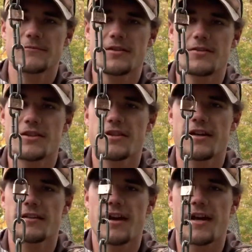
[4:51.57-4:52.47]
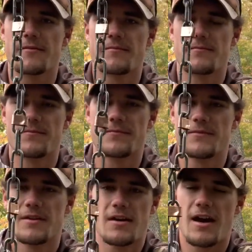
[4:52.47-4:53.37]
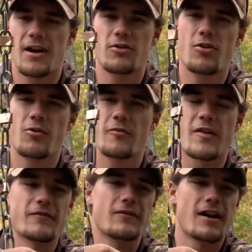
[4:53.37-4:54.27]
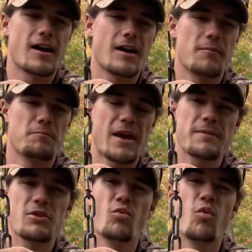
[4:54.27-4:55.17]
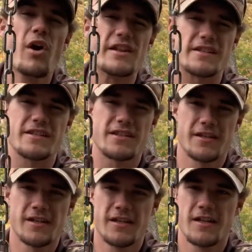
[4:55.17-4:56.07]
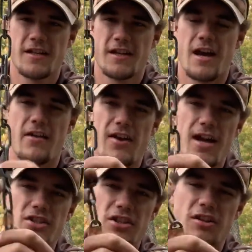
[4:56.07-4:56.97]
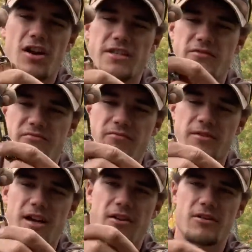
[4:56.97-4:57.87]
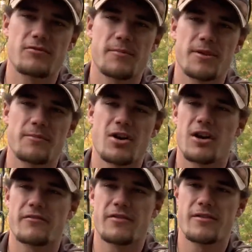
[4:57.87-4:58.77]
Just like that. I don't know if maybe once I've actually lost them from coyote ripping them off.